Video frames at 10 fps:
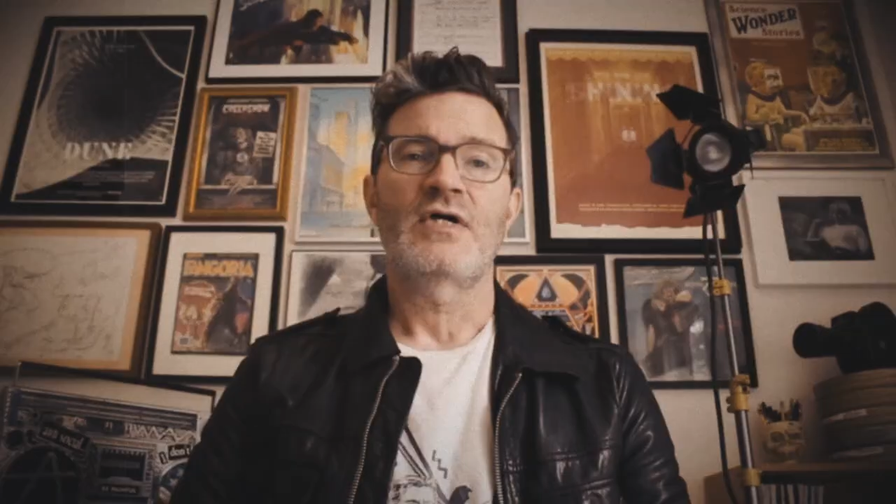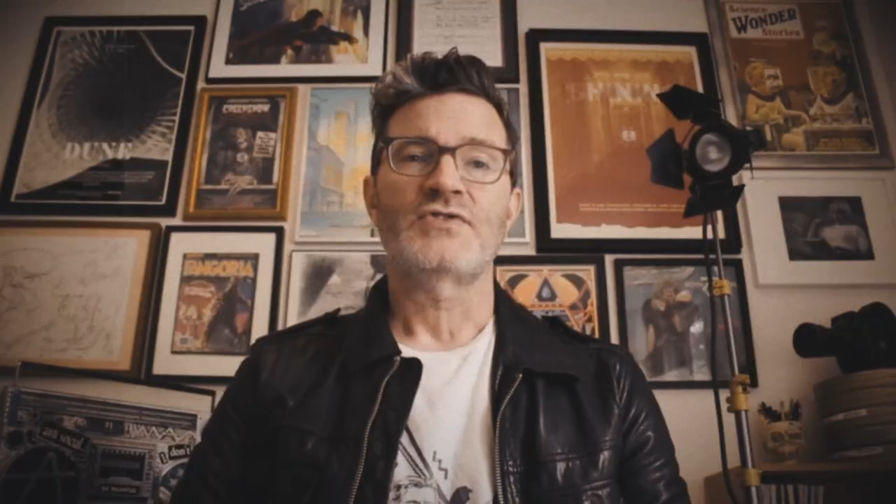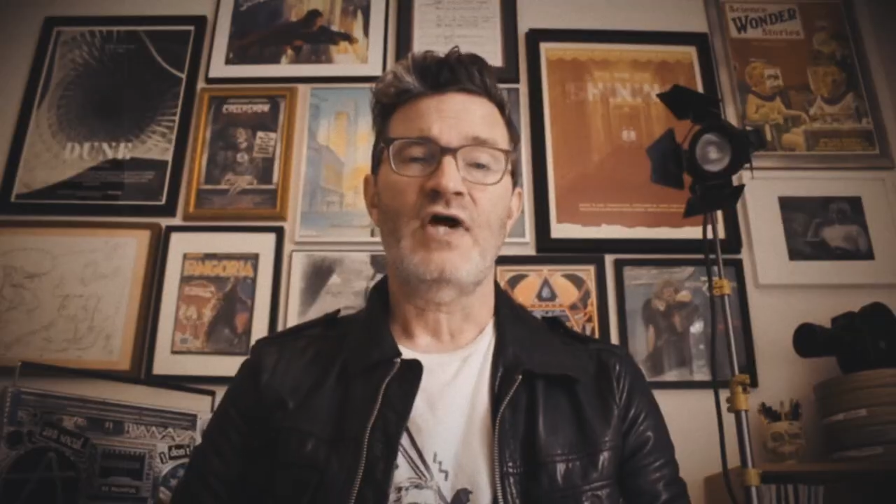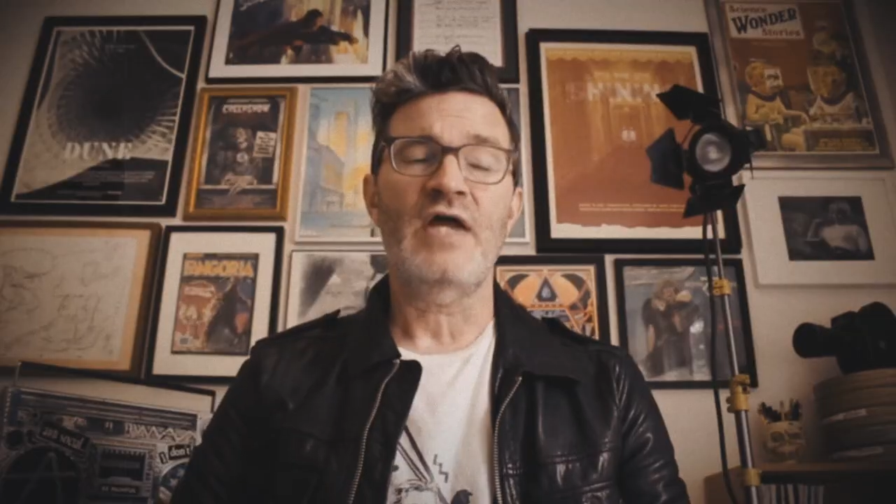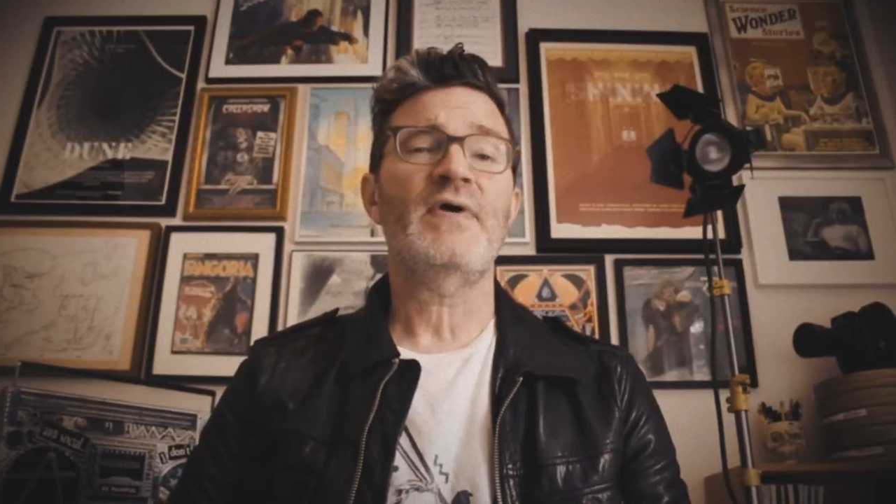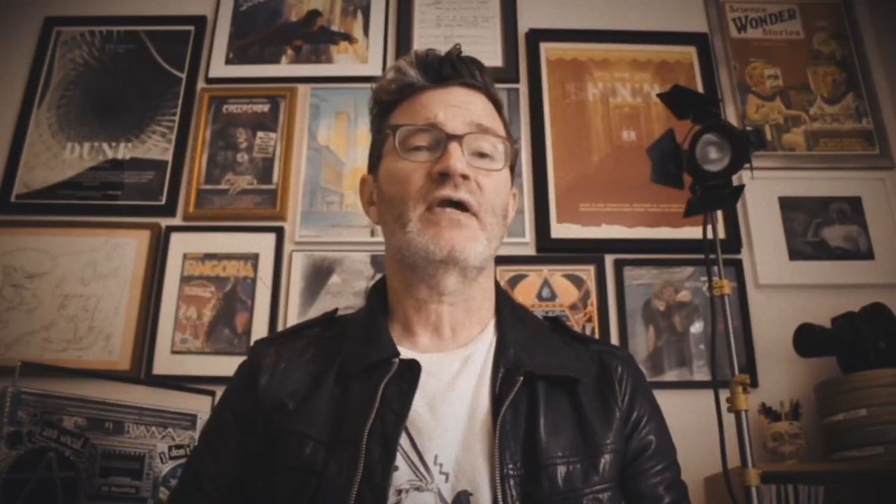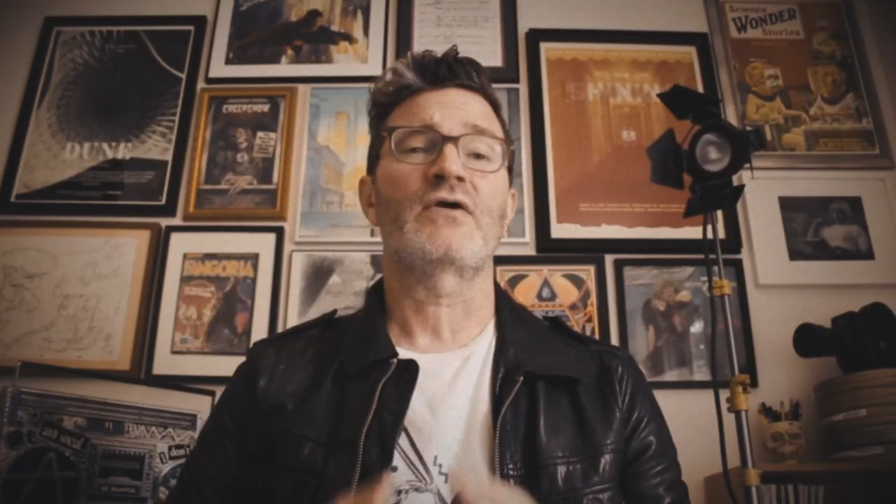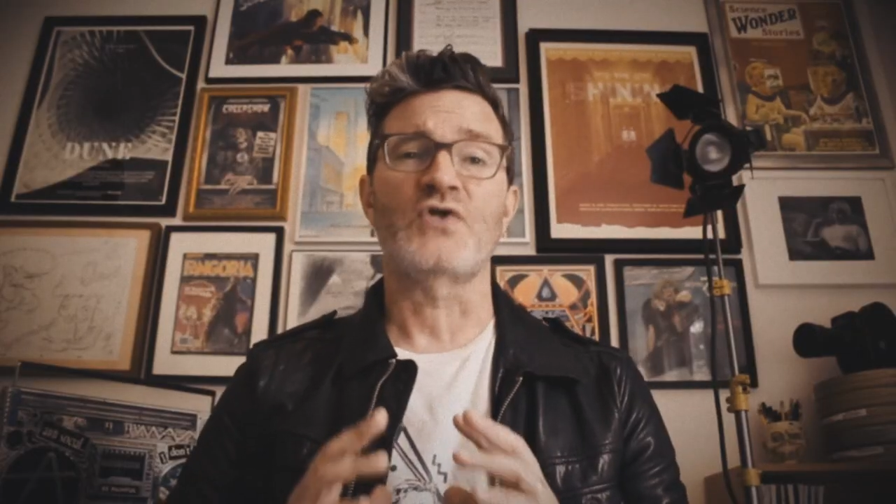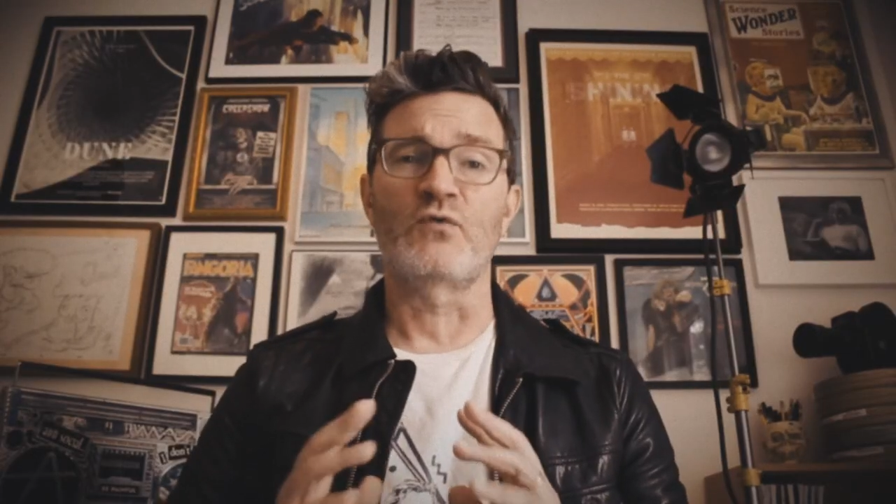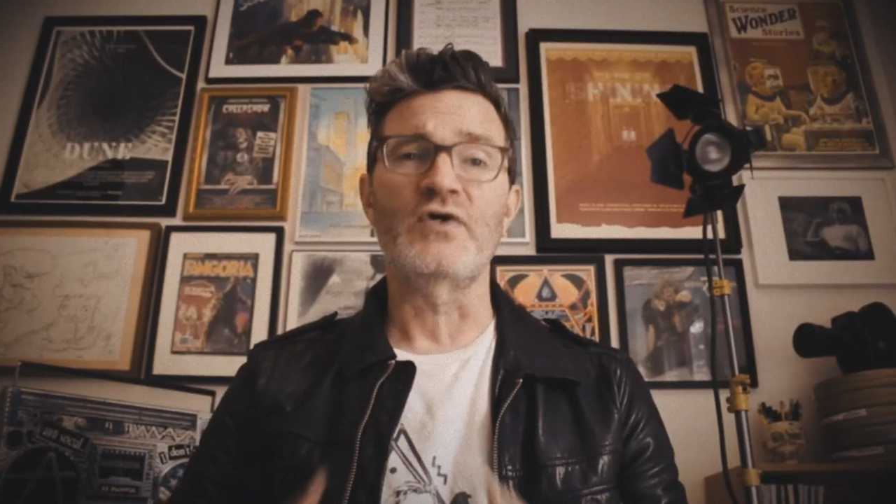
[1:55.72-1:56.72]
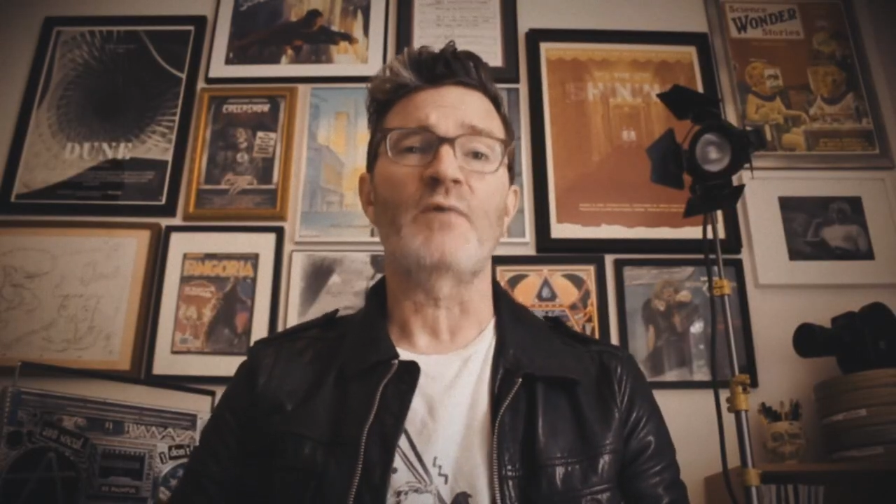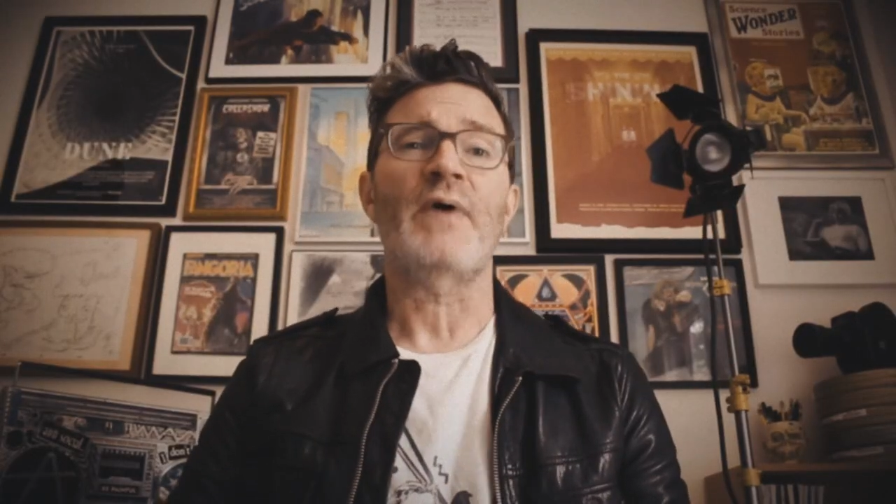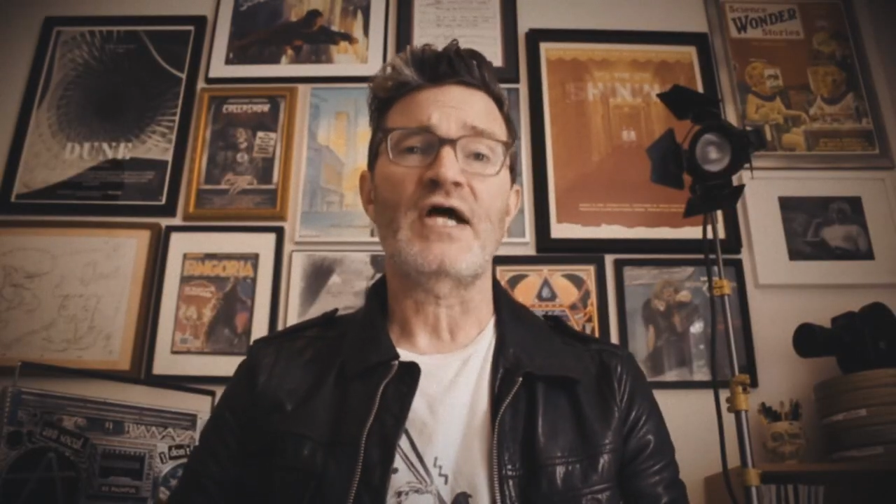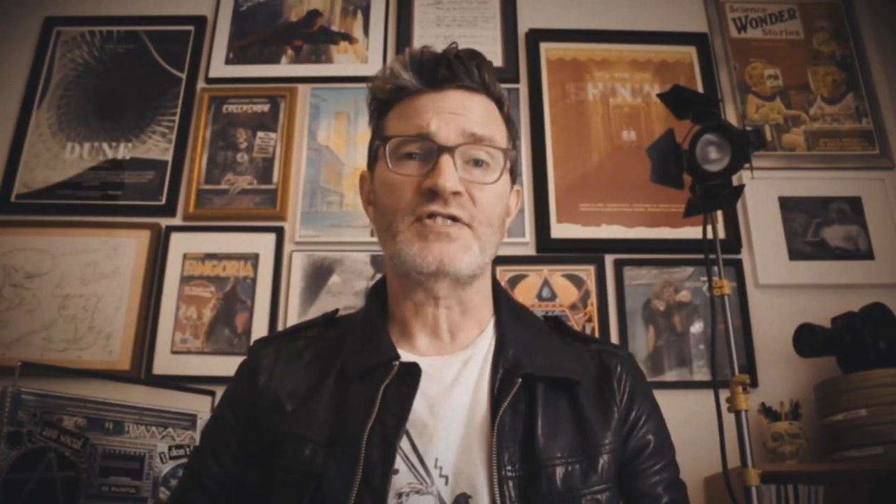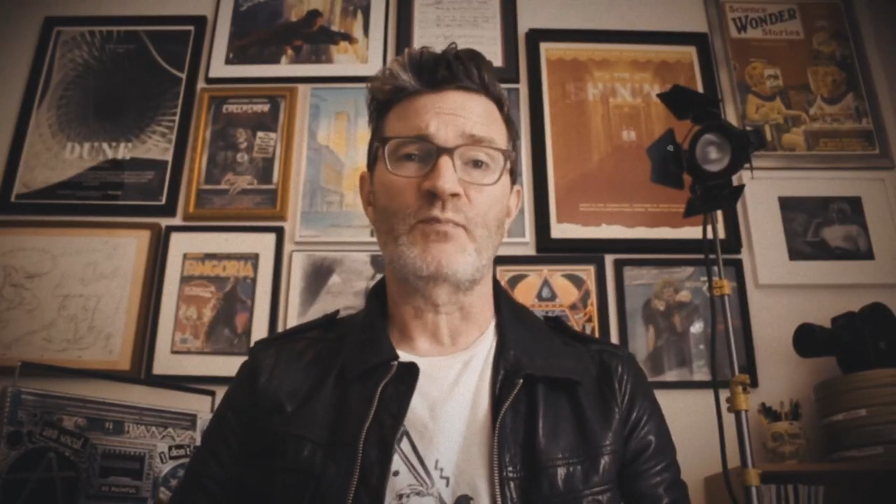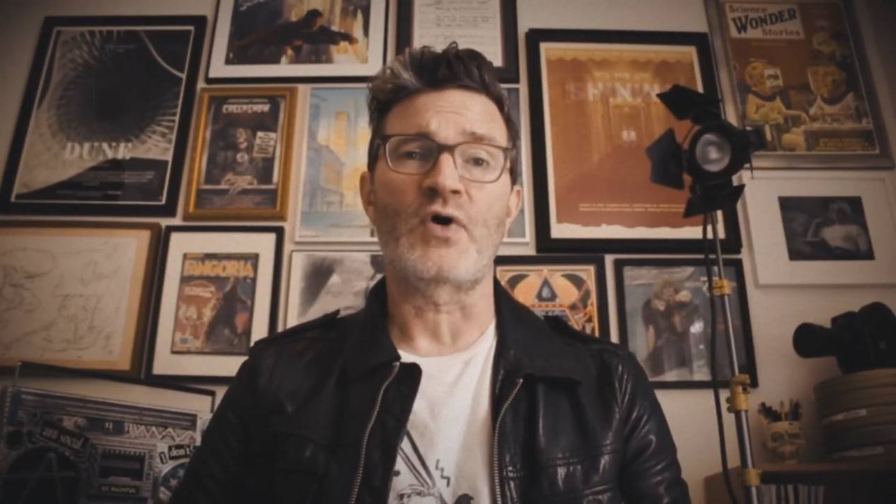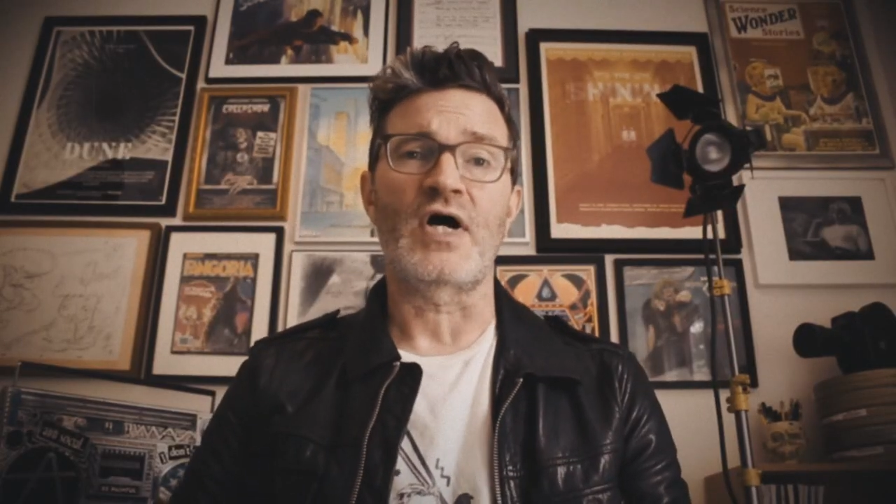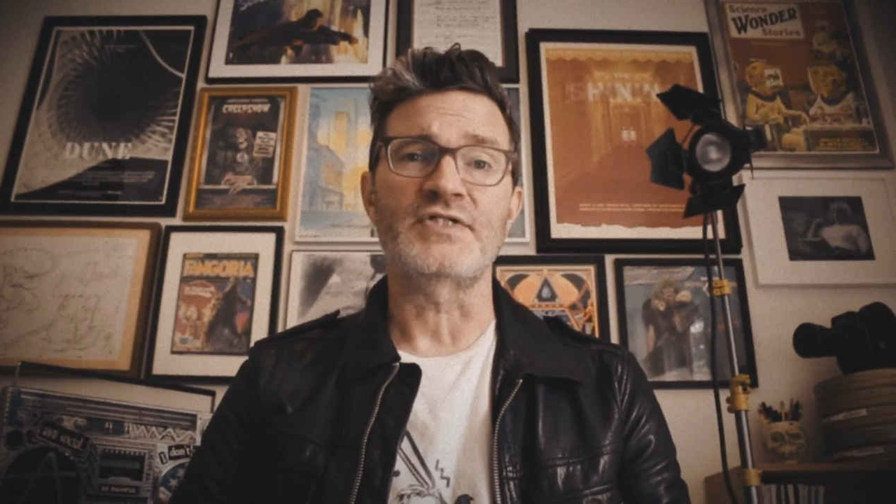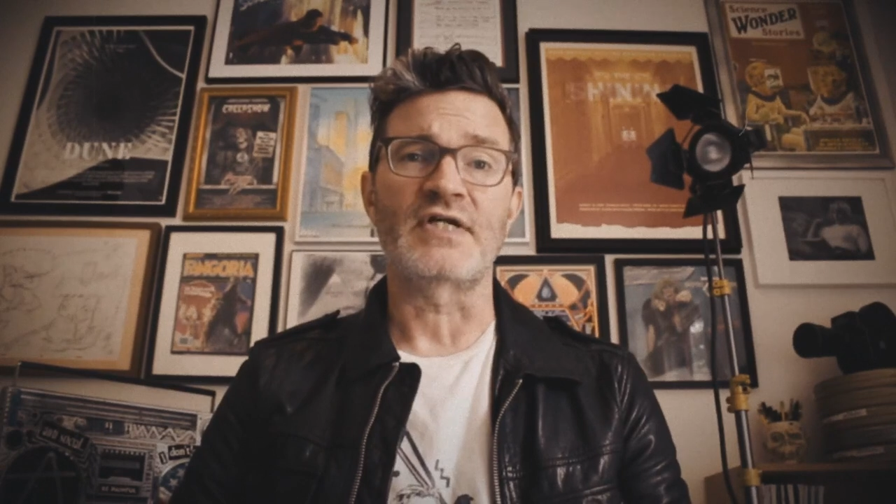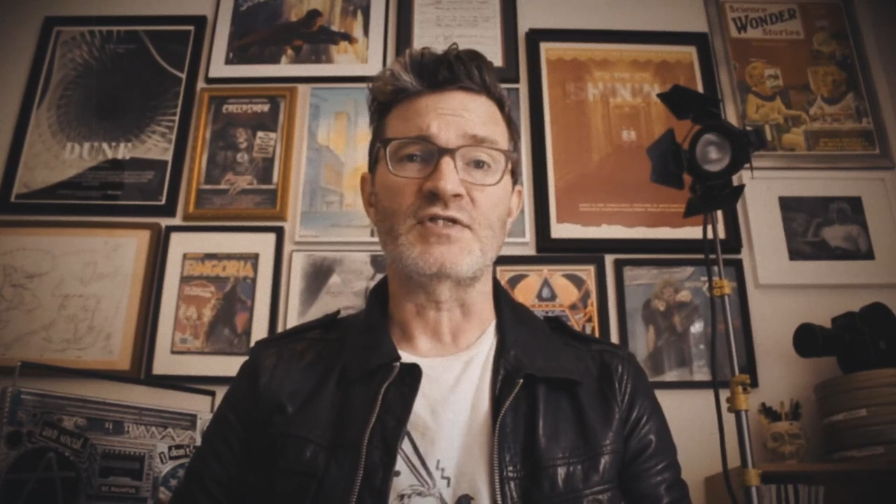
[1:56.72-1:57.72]
So Headbanger is a real passion
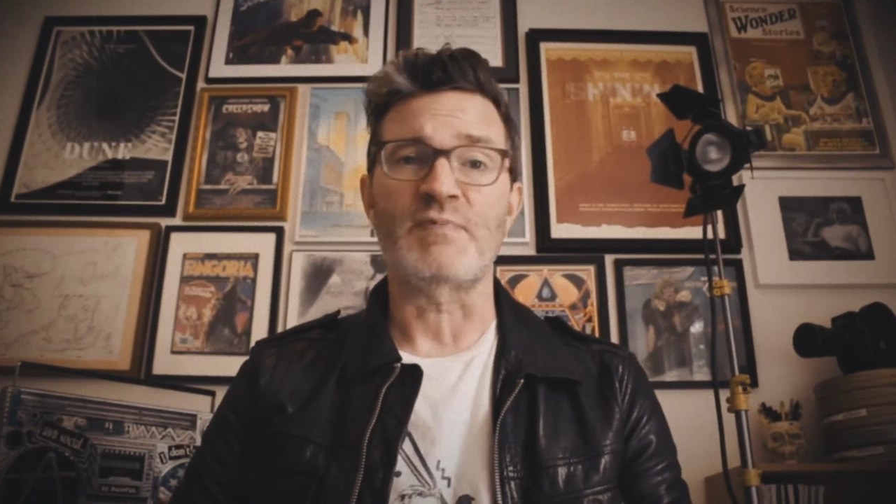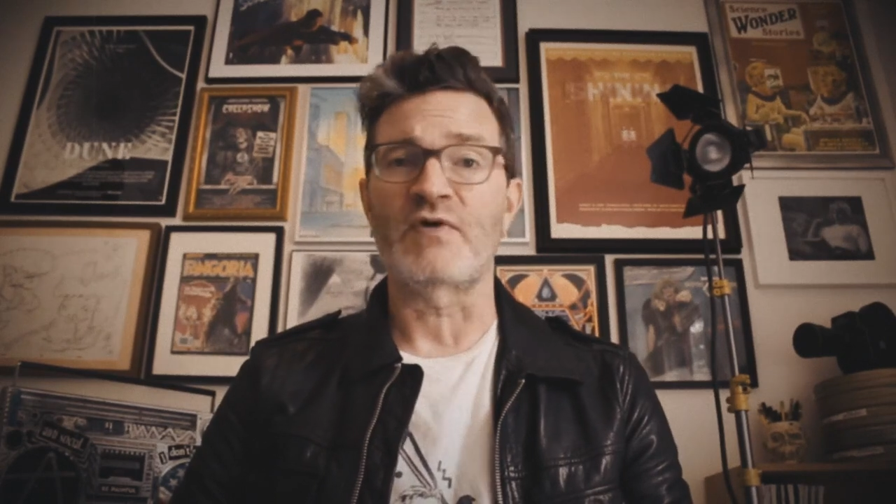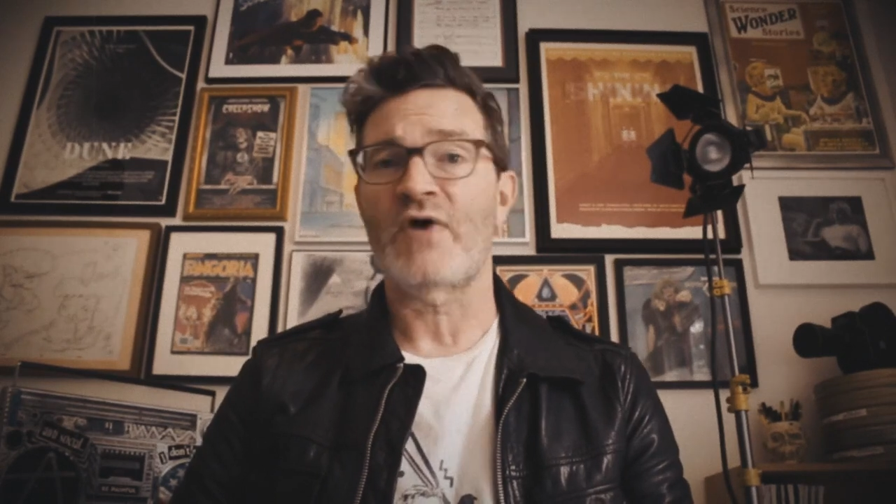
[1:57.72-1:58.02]
project that's been